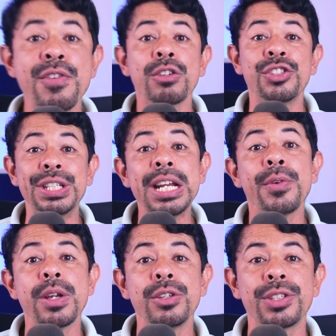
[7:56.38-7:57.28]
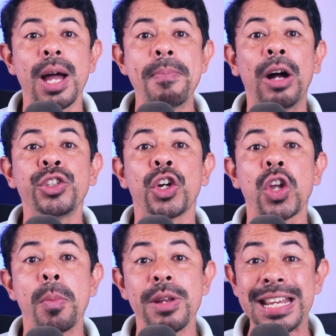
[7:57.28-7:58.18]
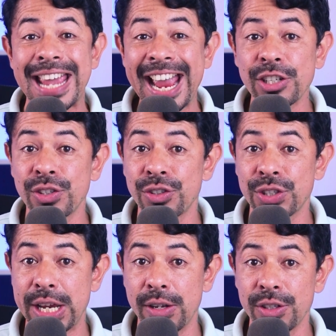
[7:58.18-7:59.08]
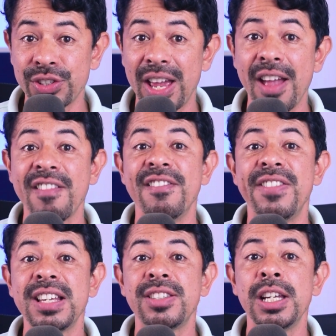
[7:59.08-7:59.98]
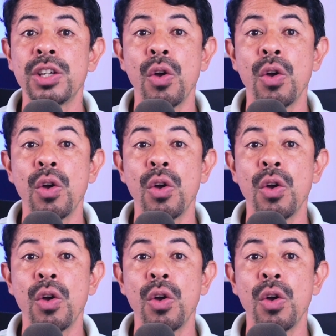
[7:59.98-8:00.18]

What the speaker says: you're serious about your communication skills, visit